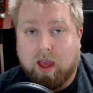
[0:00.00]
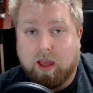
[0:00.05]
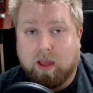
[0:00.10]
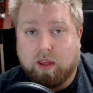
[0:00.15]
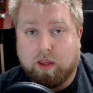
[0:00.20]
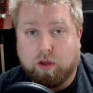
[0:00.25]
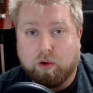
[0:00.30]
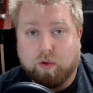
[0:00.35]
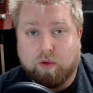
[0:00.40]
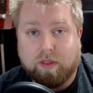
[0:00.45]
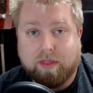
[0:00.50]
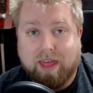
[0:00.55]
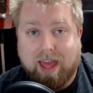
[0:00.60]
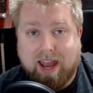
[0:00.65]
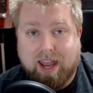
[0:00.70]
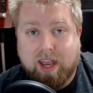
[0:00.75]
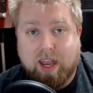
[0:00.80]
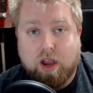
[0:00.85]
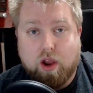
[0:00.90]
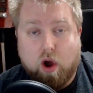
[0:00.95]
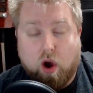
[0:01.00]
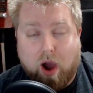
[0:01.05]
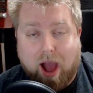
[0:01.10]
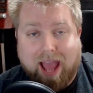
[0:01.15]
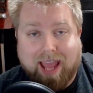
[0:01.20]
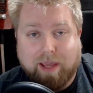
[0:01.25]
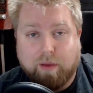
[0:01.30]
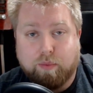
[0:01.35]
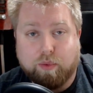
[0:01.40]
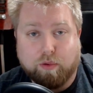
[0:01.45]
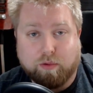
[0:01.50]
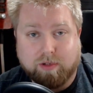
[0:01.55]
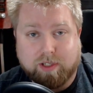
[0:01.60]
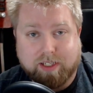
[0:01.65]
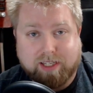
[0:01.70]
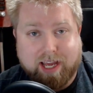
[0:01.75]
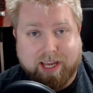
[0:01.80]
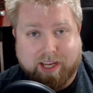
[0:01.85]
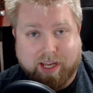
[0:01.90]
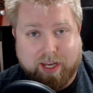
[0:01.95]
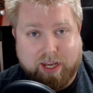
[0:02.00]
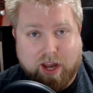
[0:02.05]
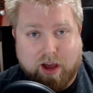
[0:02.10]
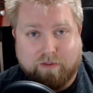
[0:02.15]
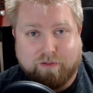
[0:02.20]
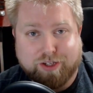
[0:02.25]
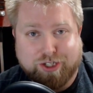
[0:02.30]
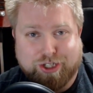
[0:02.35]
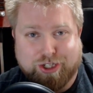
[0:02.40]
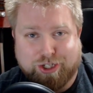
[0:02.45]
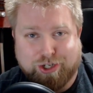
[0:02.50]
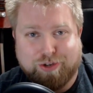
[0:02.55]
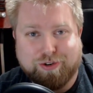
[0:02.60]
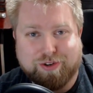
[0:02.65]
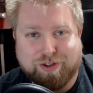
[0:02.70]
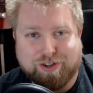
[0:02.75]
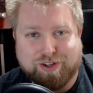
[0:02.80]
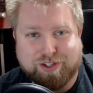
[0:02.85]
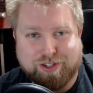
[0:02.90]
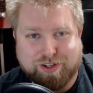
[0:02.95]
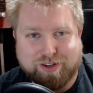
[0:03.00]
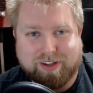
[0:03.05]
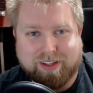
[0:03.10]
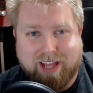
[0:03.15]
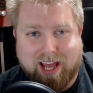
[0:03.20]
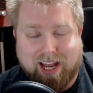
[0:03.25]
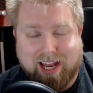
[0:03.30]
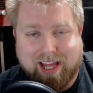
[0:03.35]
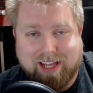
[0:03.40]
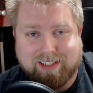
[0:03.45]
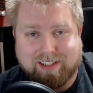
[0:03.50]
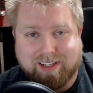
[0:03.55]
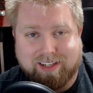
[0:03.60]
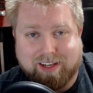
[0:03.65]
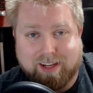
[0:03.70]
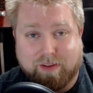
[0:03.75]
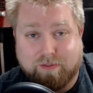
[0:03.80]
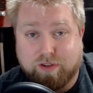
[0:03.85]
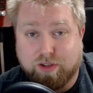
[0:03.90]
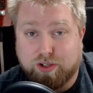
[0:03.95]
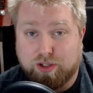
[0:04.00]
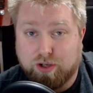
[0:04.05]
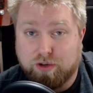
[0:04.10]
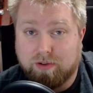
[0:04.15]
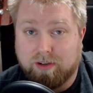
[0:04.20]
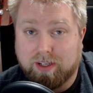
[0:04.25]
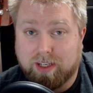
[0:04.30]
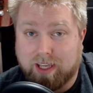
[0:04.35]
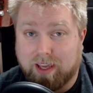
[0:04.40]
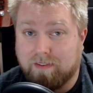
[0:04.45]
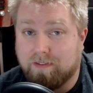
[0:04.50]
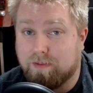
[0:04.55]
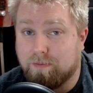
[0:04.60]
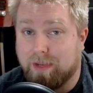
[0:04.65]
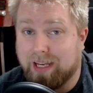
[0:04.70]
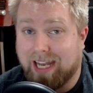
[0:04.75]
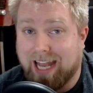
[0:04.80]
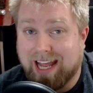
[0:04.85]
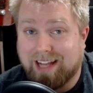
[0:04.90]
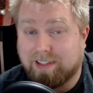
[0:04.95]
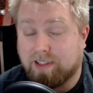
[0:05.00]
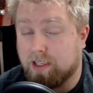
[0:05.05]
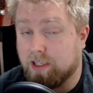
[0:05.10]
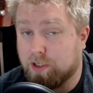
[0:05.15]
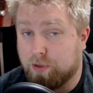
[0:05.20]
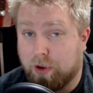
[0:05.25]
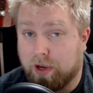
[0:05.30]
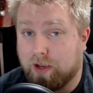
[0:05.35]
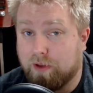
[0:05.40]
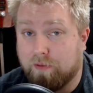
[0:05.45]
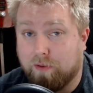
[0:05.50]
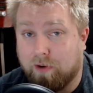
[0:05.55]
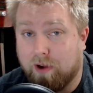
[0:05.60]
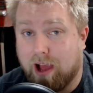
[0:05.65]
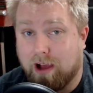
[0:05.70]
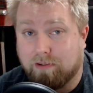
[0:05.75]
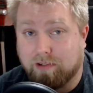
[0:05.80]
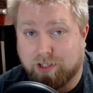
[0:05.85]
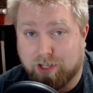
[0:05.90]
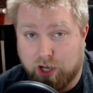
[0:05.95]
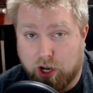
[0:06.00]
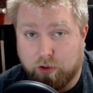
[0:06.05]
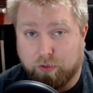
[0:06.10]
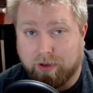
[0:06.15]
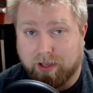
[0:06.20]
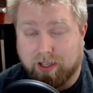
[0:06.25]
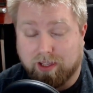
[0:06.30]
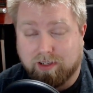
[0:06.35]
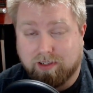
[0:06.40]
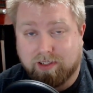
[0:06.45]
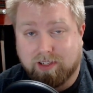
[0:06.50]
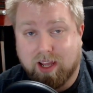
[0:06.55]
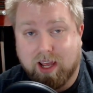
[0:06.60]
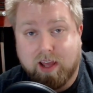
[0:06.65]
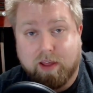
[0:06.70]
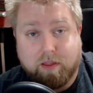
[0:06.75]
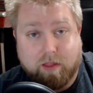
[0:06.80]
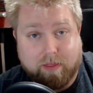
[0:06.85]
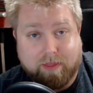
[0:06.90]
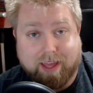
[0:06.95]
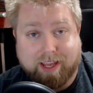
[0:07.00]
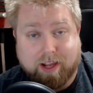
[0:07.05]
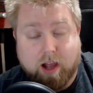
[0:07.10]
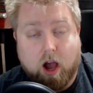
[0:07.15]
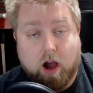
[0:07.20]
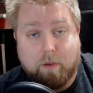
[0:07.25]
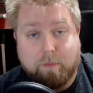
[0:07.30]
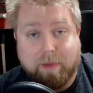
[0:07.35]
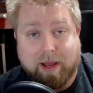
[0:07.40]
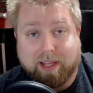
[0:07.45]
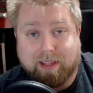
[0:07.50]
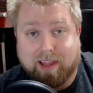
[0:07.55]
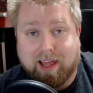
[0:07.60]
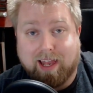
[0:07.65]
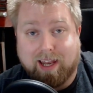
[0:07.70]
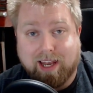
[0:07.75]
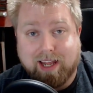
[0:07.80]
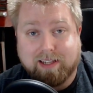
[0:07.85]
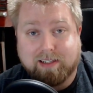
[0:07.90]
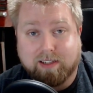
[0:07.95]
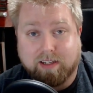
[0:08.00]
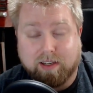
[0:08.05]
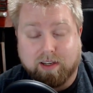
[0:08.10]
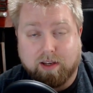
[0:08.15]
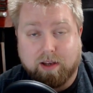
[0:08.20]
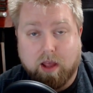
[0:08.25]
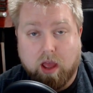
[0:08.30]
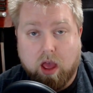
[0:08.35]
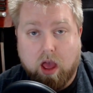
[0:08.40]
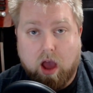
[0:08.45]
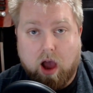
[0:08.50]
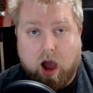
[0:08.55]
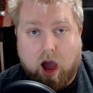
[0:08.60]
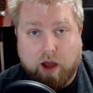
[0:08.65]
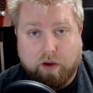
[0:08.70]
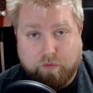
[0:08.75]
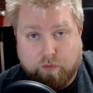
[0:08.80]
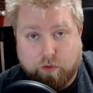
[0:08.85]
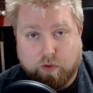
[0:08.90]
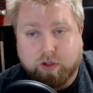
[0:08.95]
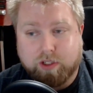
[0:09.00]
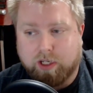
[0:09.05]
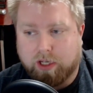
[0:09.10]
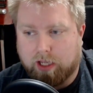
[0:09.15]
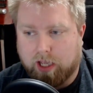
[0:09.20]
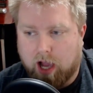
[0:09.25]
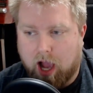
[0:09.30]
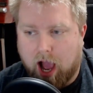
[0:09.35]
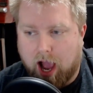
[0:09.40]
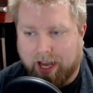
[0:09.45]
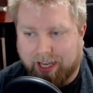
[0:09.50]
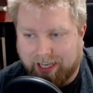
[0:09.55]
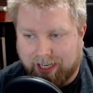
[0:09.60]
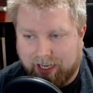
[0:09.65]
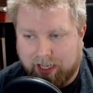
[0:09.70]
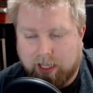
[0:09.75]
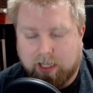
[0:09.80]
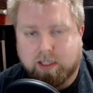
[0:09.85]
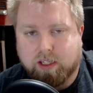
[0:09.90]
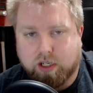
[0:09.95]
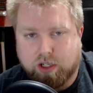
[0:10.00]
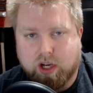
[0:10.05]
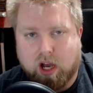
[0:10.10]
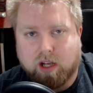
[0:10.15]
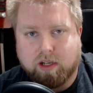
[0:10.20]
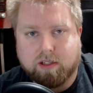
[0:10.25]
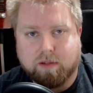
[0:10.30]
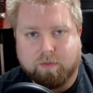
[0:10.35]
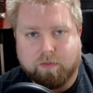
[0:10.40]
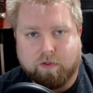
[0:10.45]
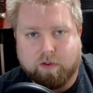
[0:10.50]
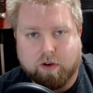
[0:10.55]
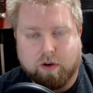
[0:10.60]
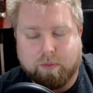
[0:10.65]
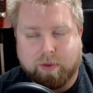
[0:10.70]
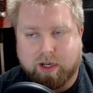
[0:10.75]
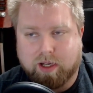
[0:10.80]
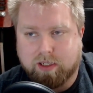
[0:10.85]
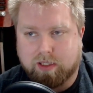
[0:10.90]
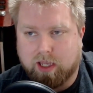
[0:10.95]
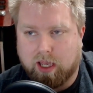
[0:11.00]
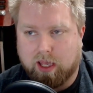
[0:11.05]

you're then not able to take another student during that lesson. If the student gives me less than 24 hours notice that they can't make that lesson, unfortunately, I need to charge them for it because